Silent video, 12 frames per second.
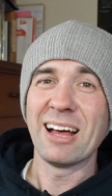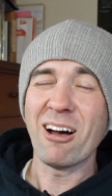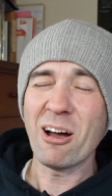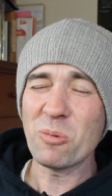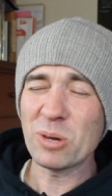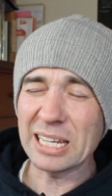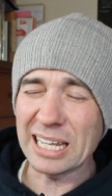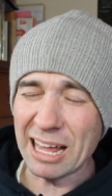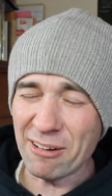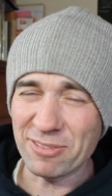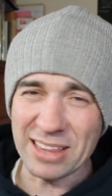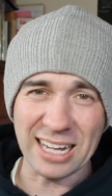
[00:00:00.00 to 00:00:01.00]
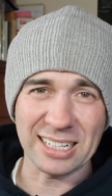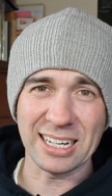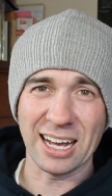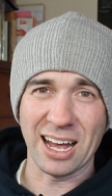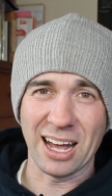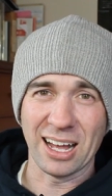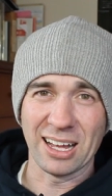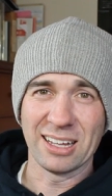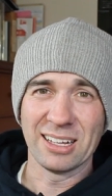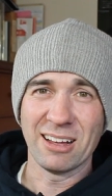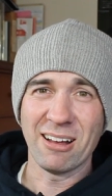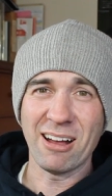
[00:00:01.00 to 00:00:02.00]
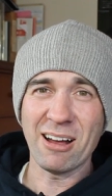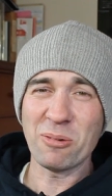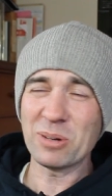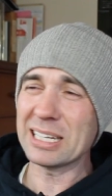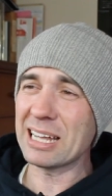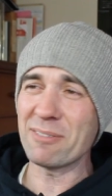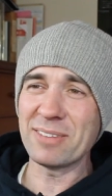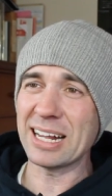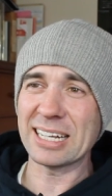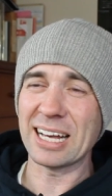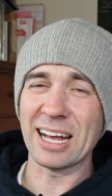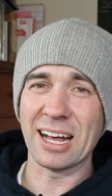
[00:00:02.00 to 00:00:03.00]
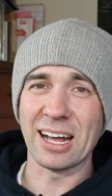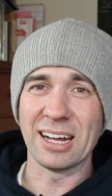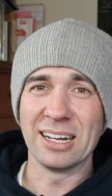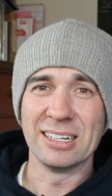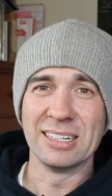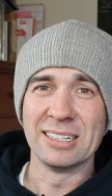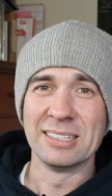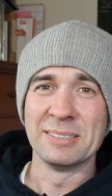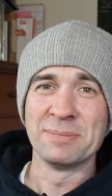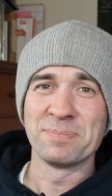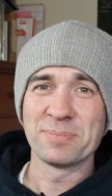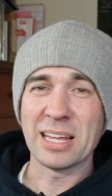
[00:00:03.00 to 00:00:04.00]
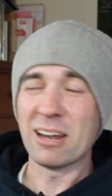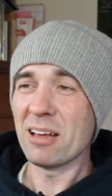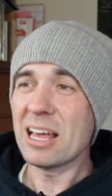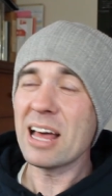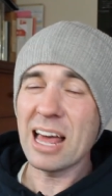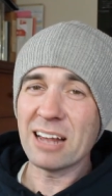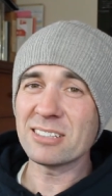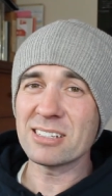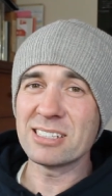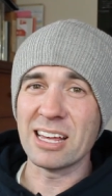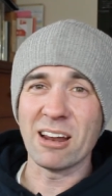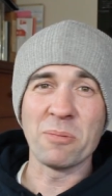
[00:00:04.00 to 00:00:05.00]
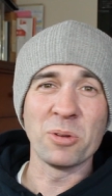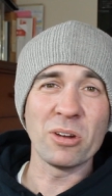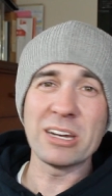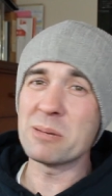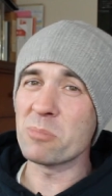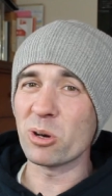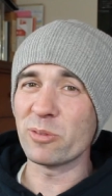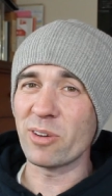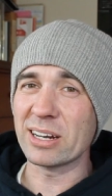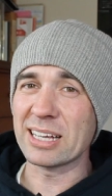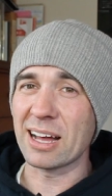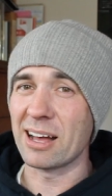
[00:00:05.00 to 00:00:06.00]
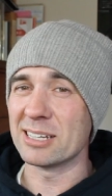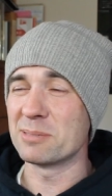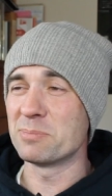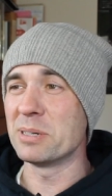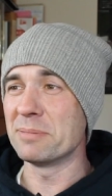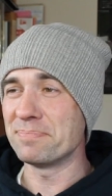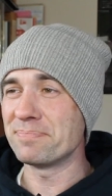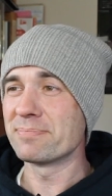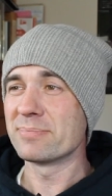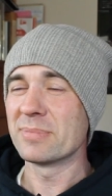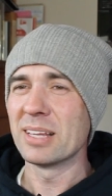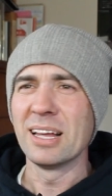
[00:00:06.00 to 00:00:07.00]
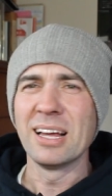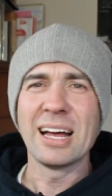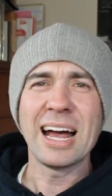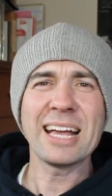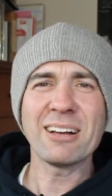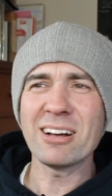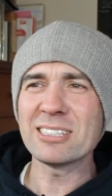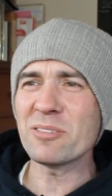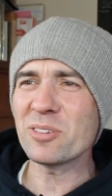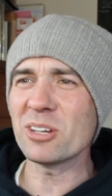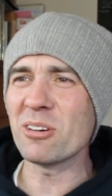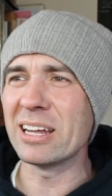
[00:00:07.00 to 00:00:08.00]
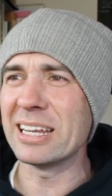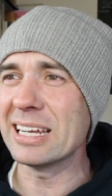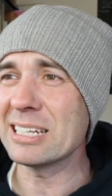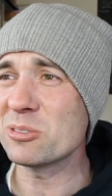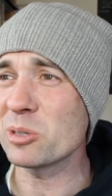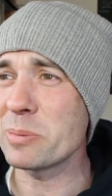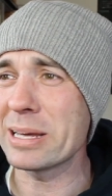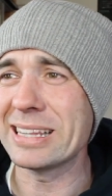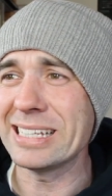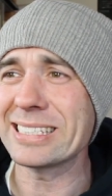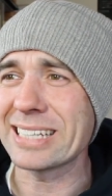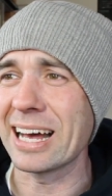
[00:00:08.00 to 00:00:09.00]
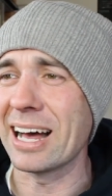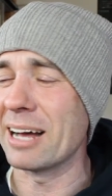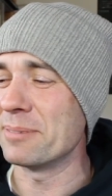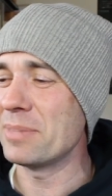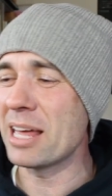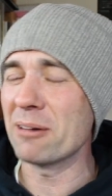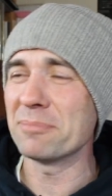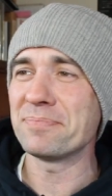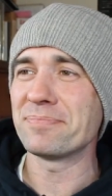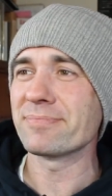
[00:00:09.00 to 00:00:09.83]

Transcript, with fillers: I would love that car. I would love that car. And, I, and as I said, I'm not into modified cars, but hey guys, I've got an idea. Let's talk about this car. Now,